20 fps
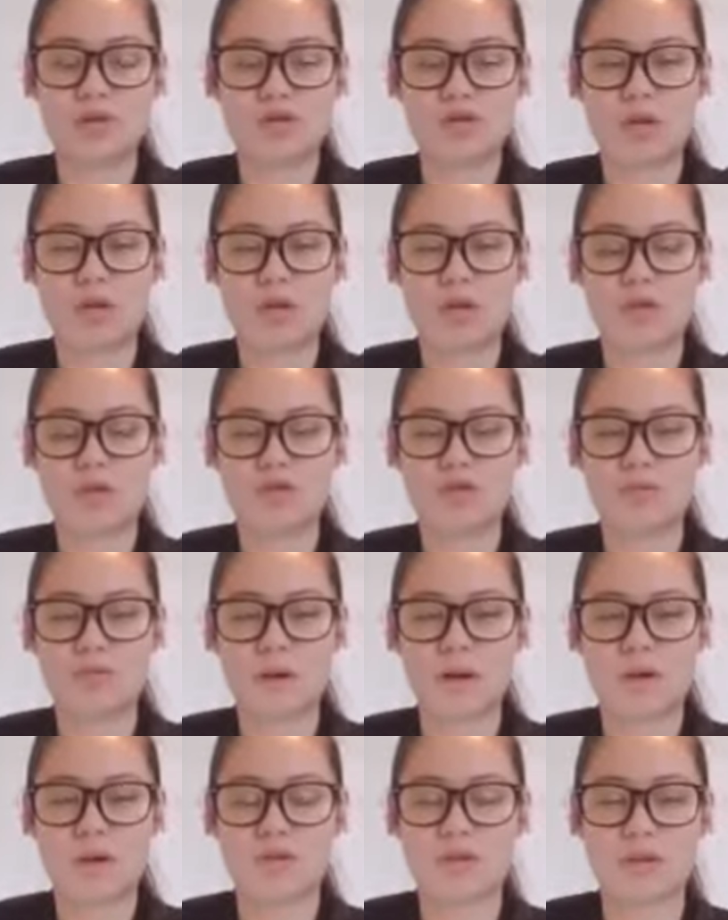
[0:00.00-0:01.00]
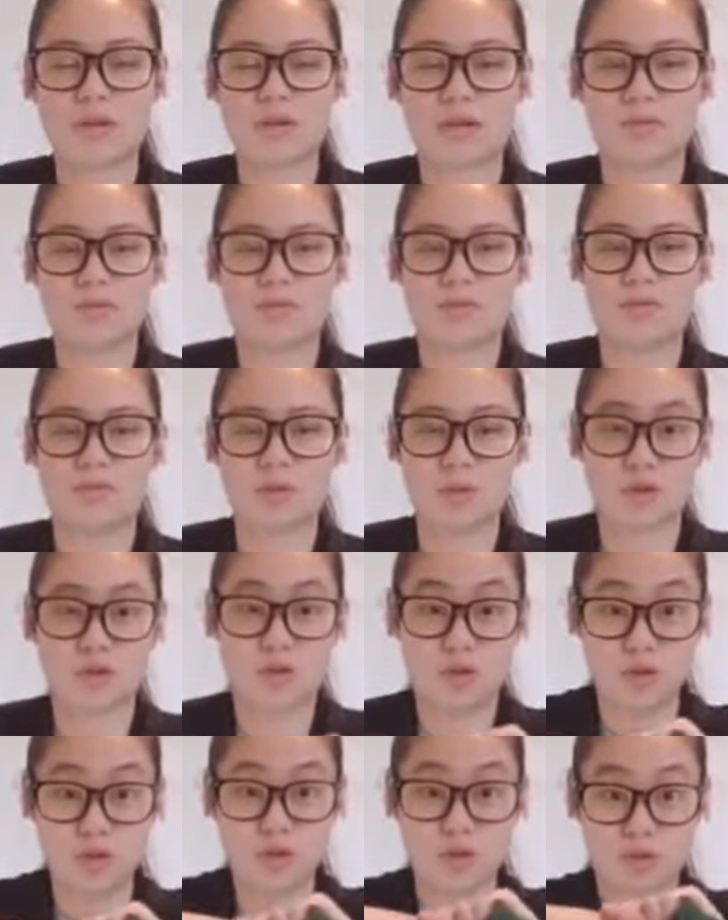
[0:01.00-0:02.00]
you're changing directions of
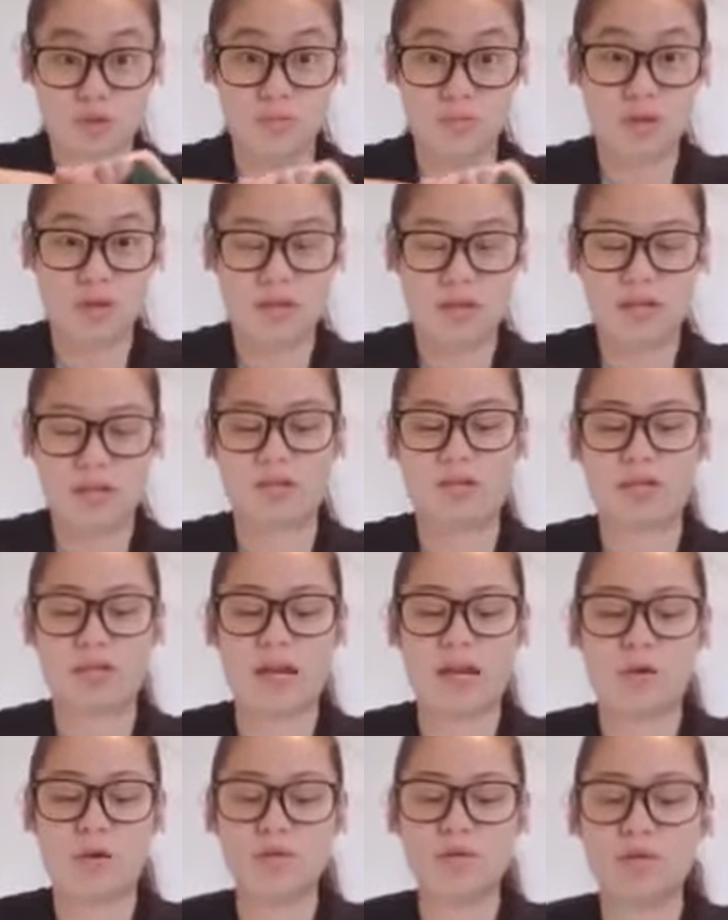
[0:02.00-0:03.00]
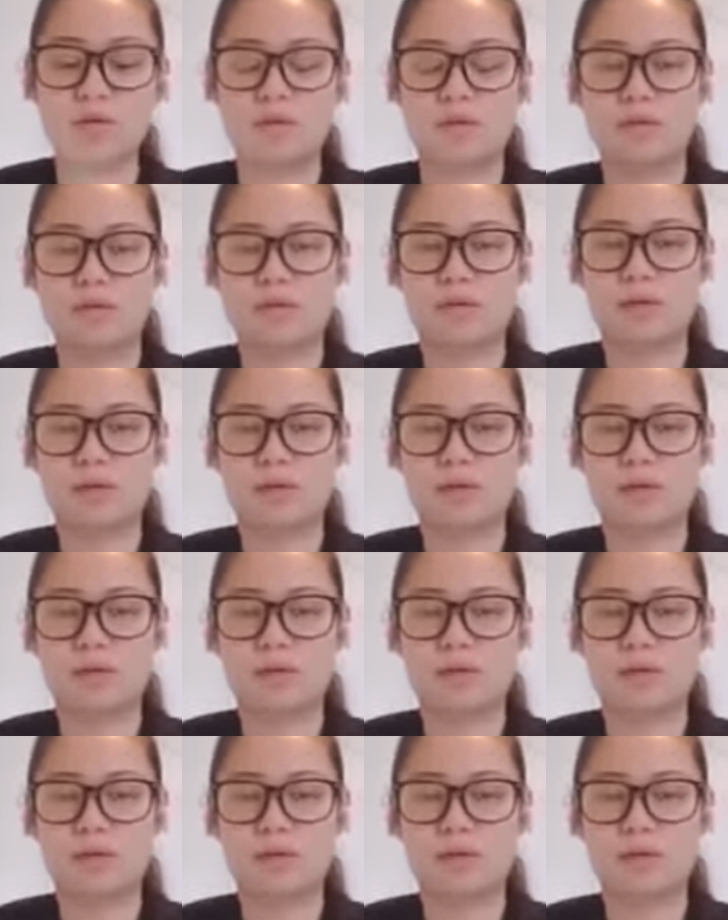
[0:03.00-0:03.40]
which you're wringing the towel.